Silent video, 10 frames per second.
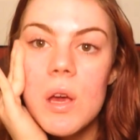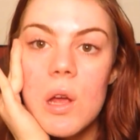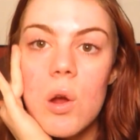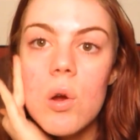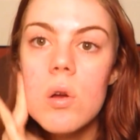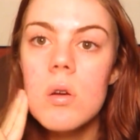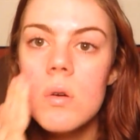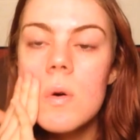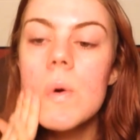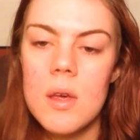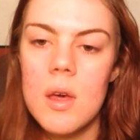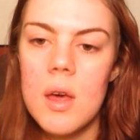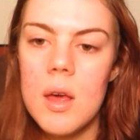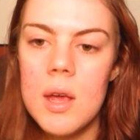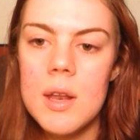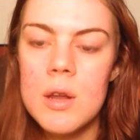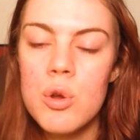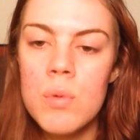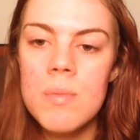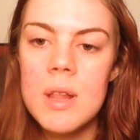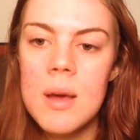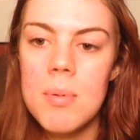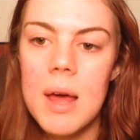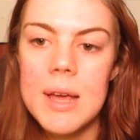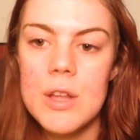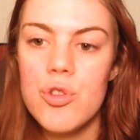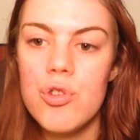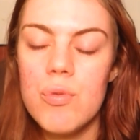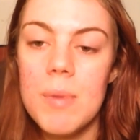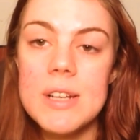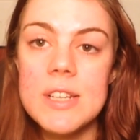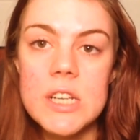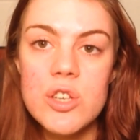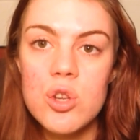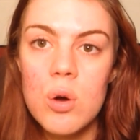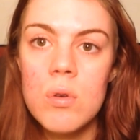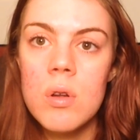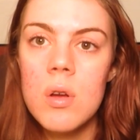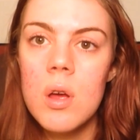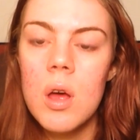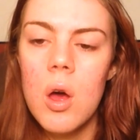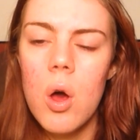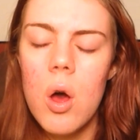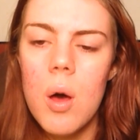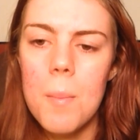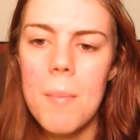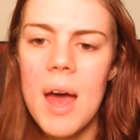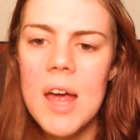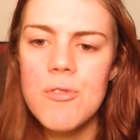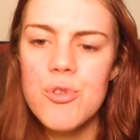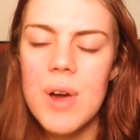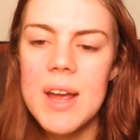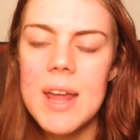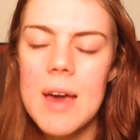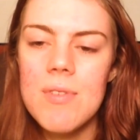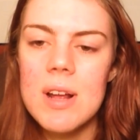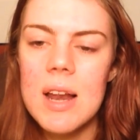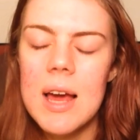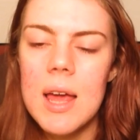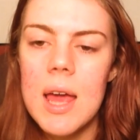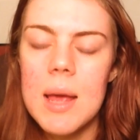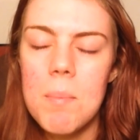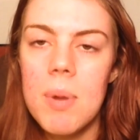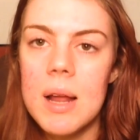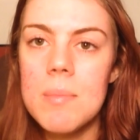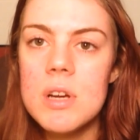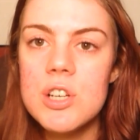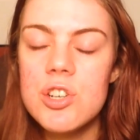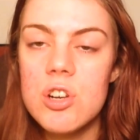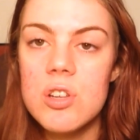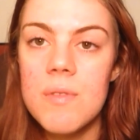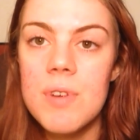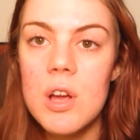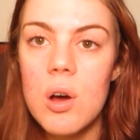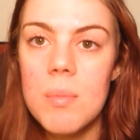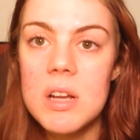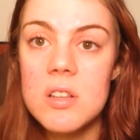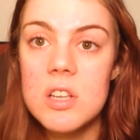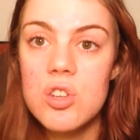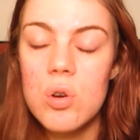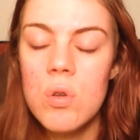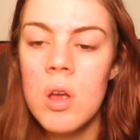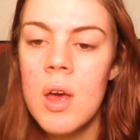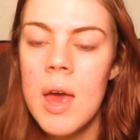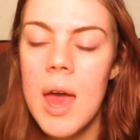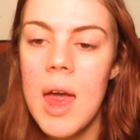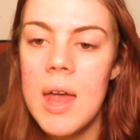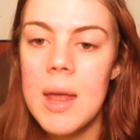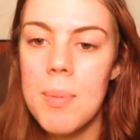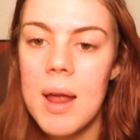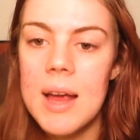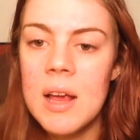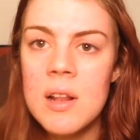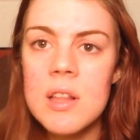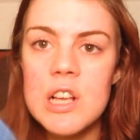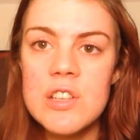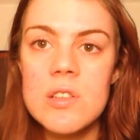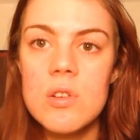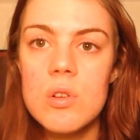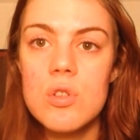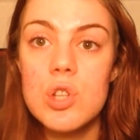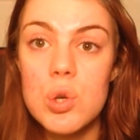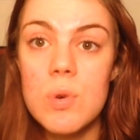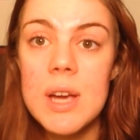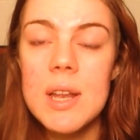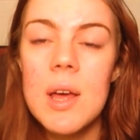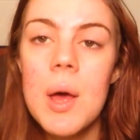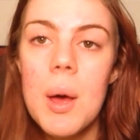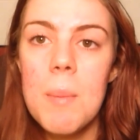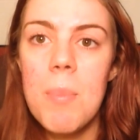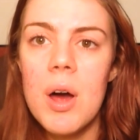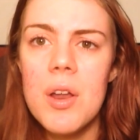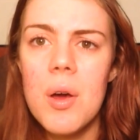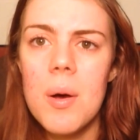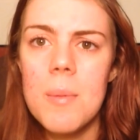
here, and I don't really apply it to my T-zone. I have tried having like a blemish or something on my T-zone and applying this to it, but